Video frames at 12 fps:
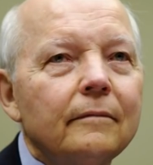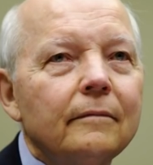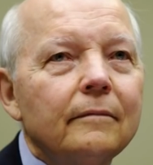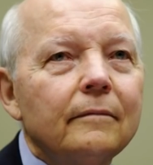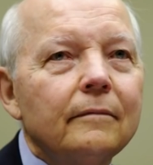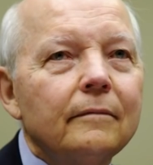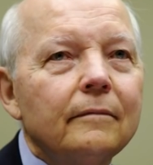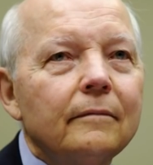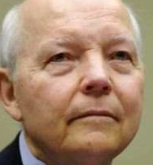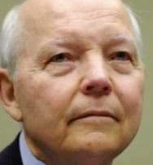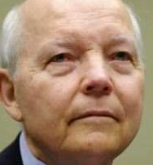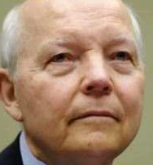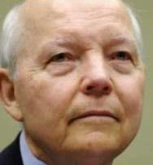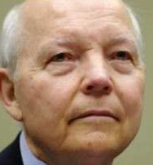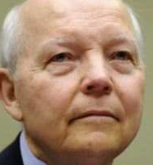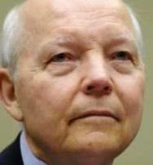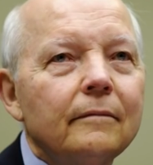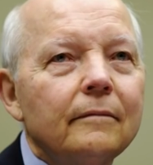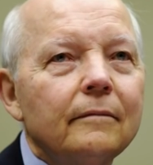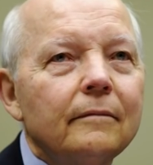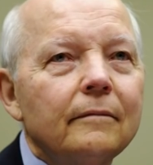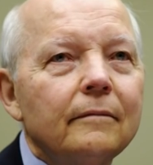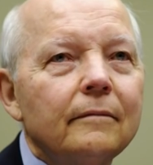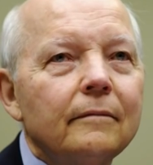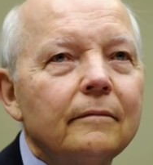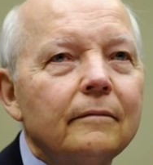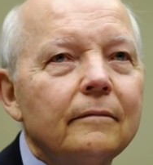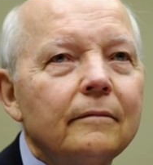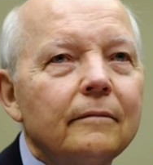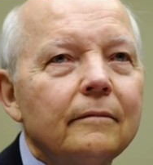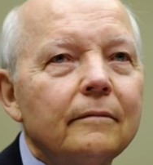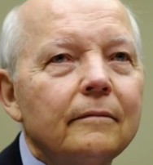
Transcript: Chaffetz says at best, Koskinen was derelict in